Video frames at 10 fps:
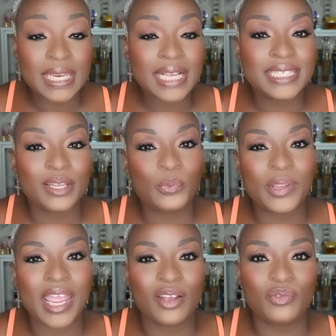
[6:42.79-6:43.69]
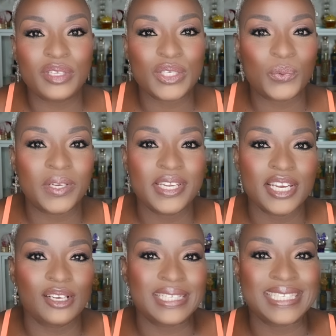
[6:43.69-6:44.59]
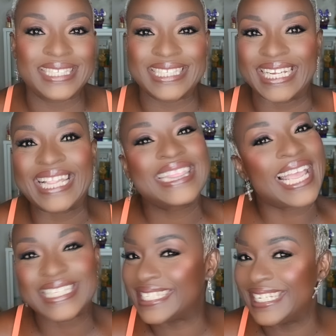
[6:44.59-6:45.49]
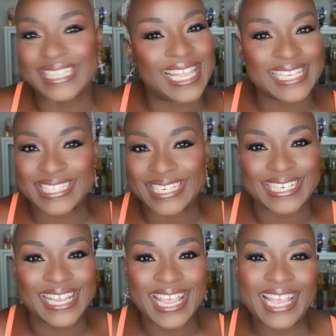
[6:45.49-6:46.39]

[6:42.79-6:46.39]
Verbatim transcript: Next up, we have this one here. This is a classy classic,